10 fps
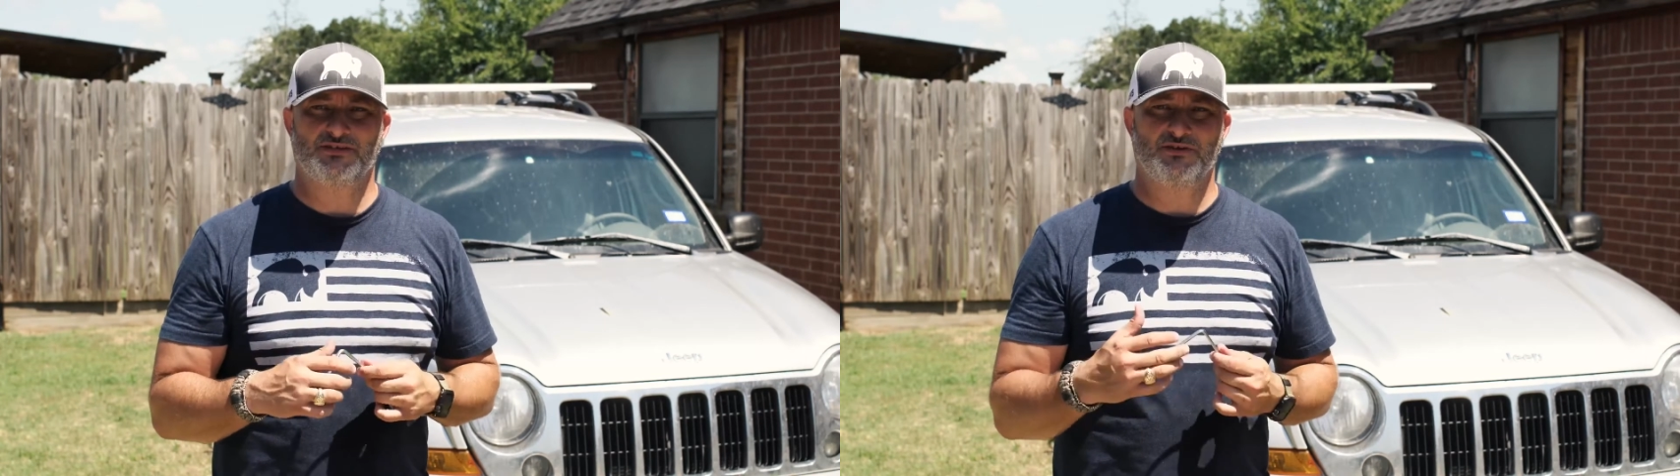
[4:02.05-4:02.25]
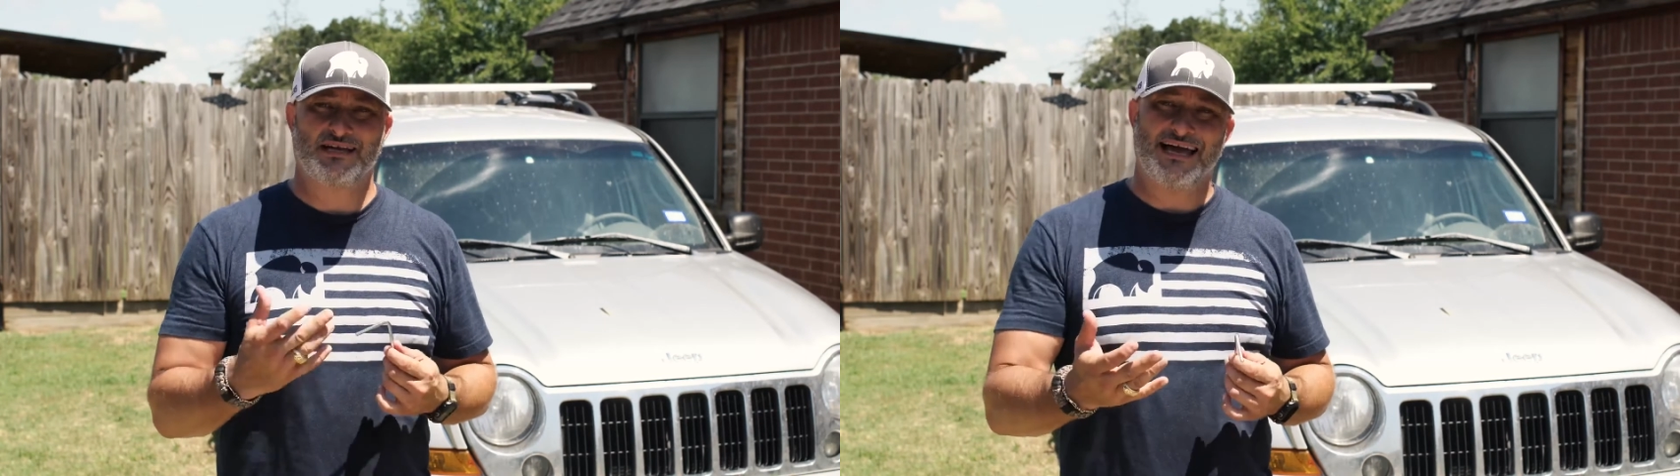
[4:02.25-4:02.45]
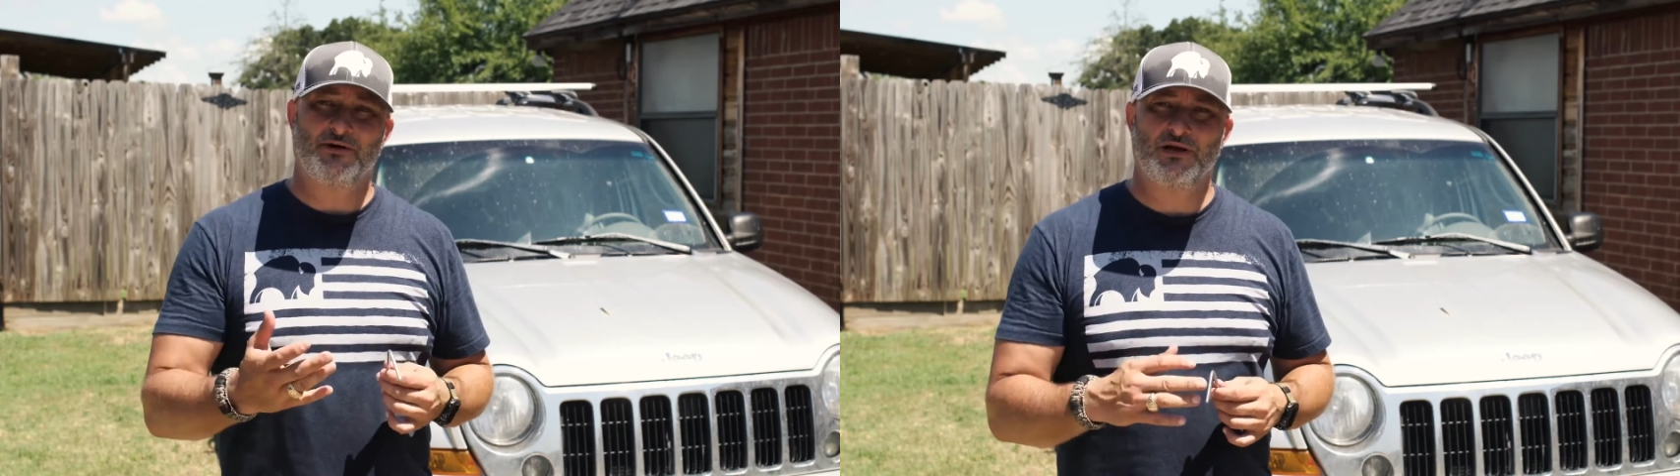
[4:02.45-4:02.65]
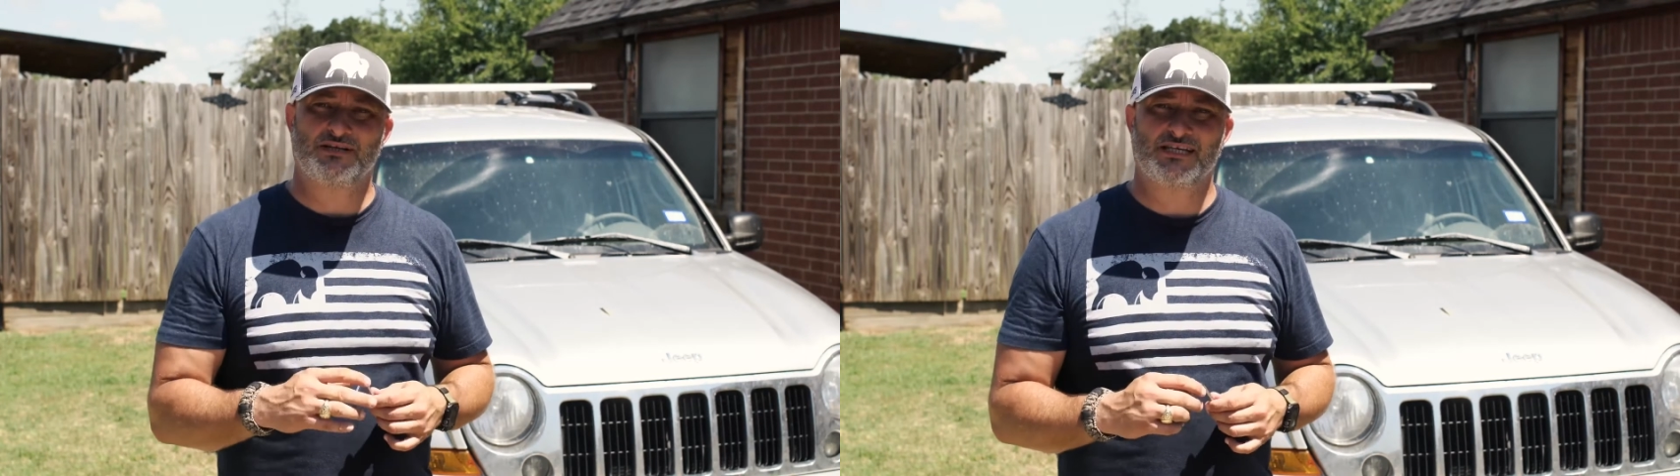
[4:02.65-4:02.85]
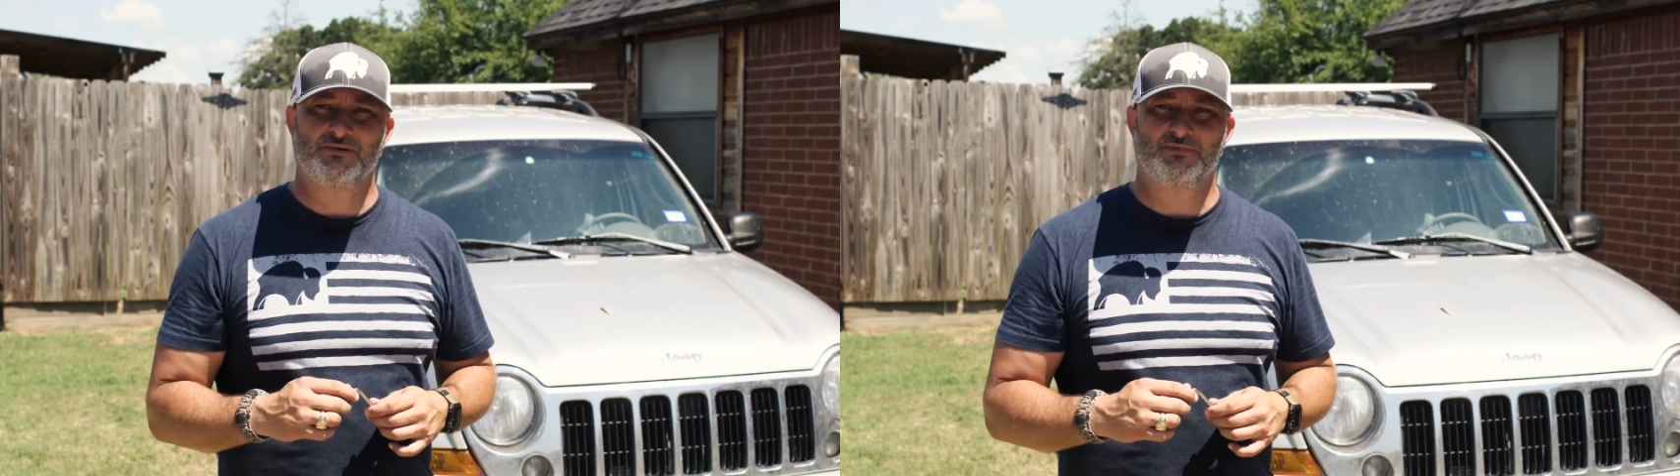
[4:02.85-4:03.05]
So the kind of
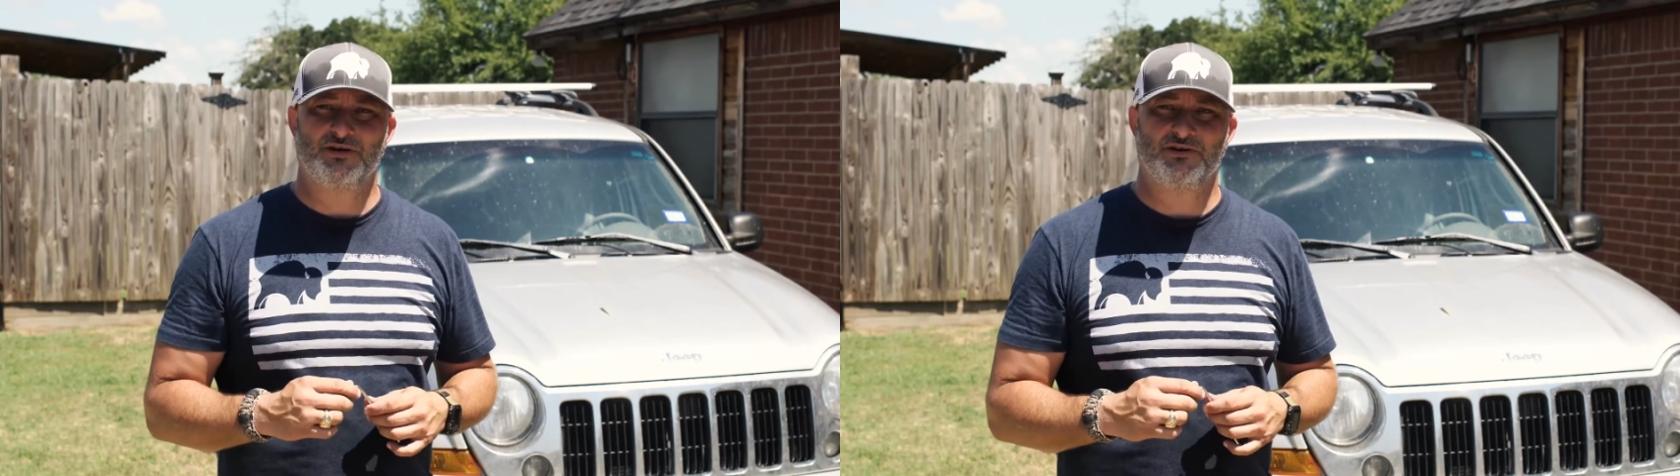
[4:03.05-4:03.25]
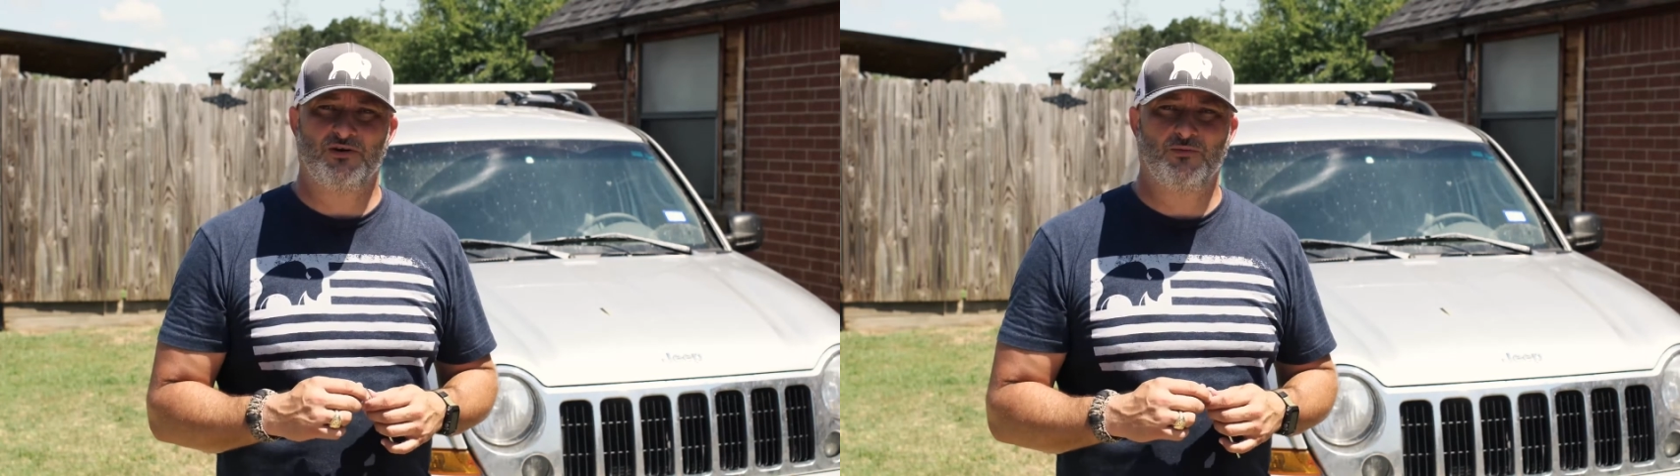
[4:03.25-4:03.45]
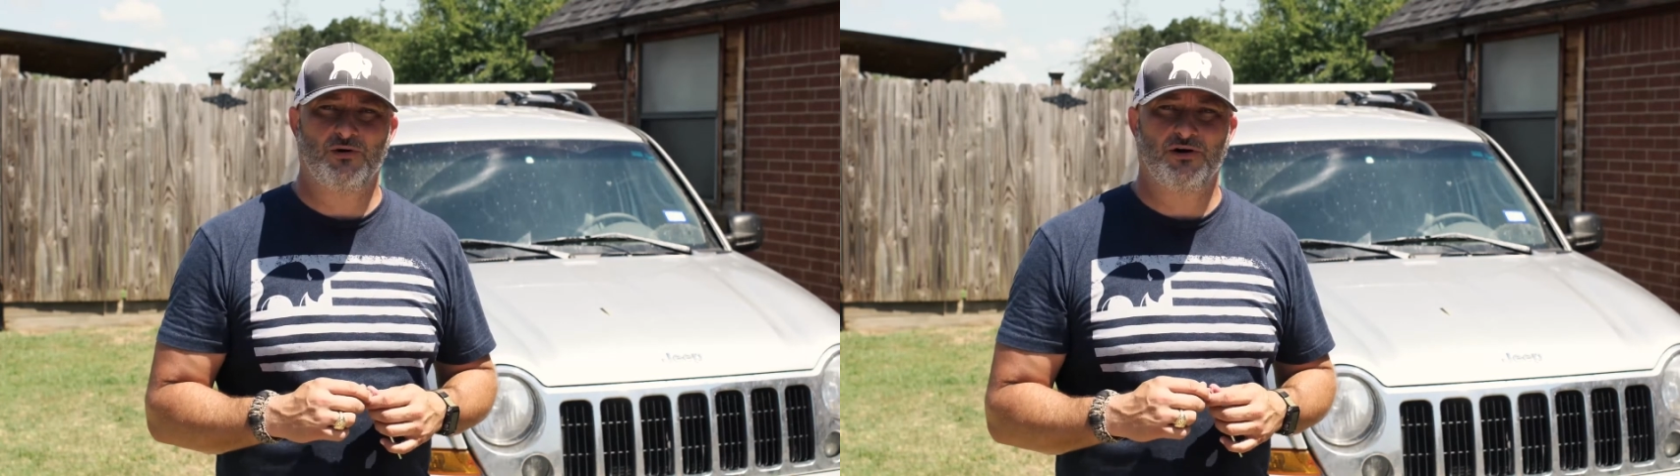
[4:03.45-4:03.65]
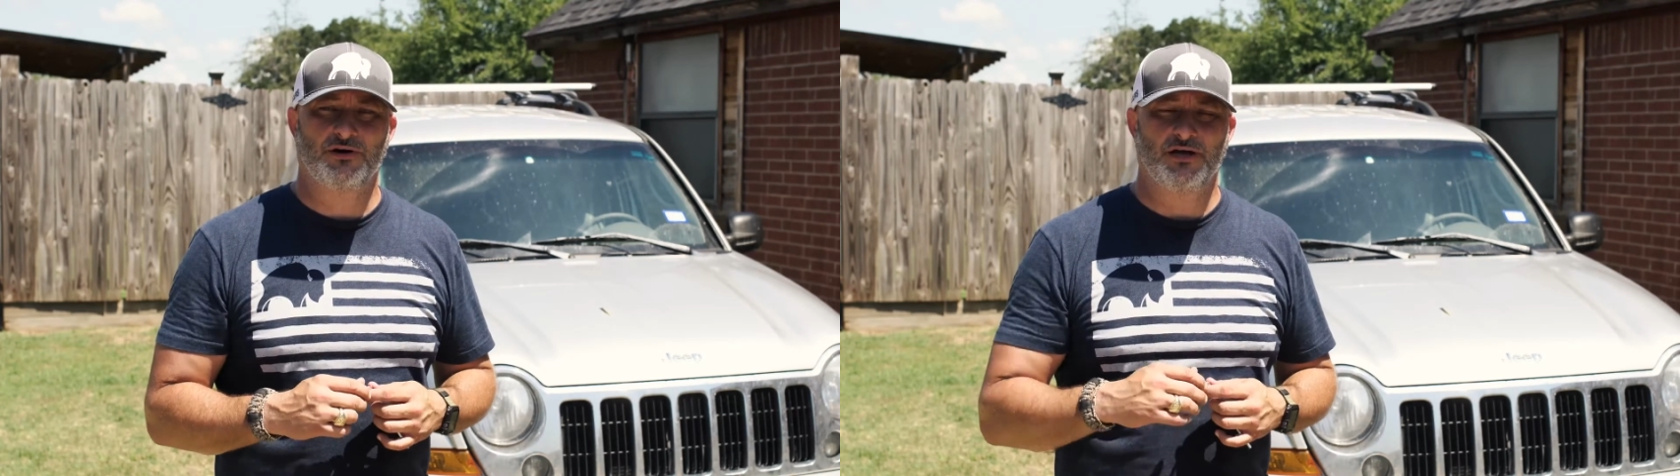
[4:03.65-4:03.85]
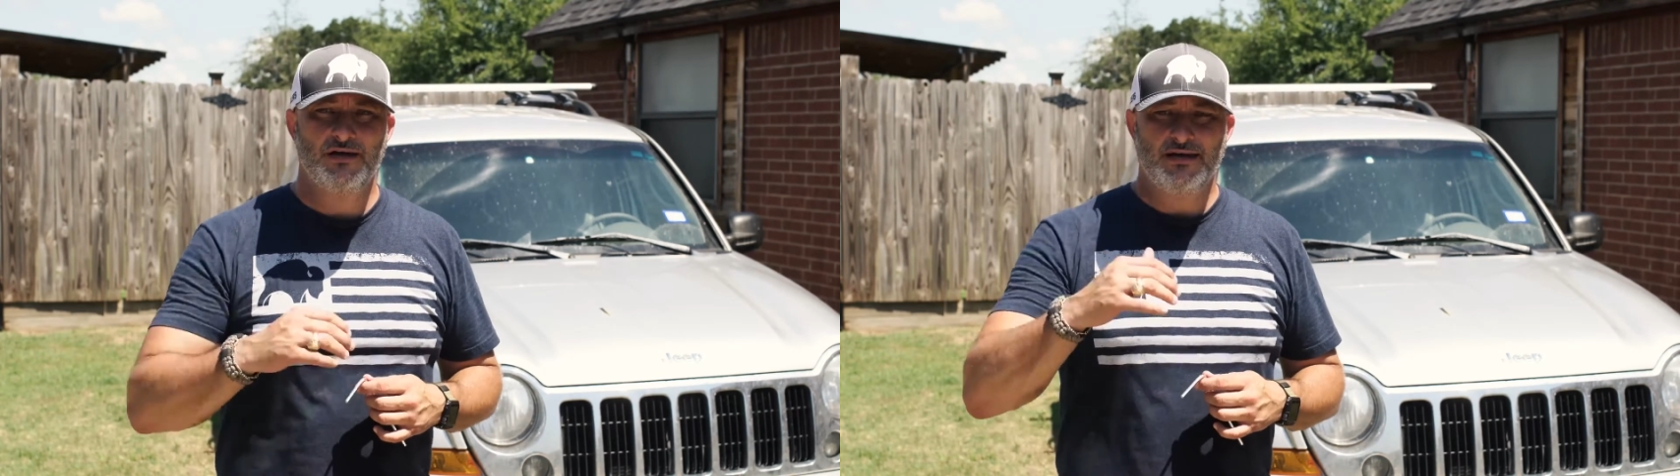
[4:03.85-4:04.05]
rail systems that don't work,